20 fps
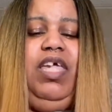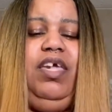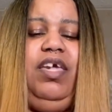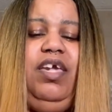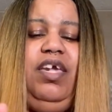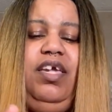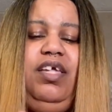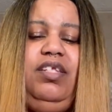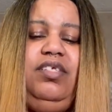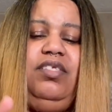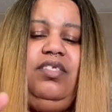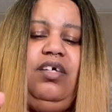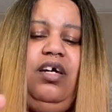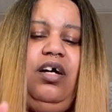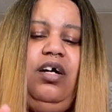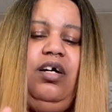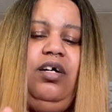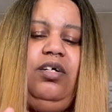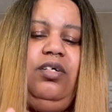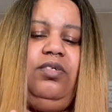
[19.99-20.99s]
It is
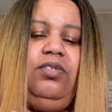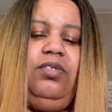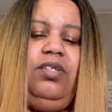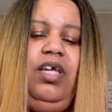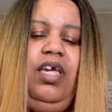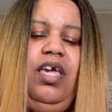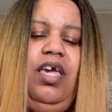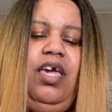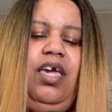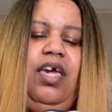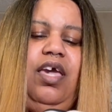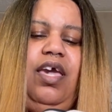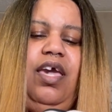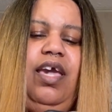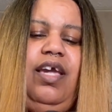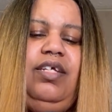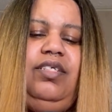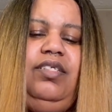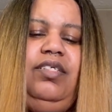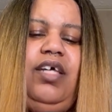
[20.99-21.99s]
called
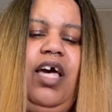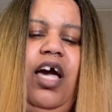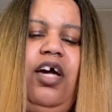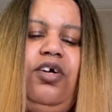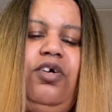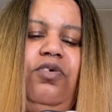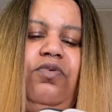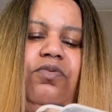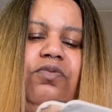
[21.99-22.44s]
a taco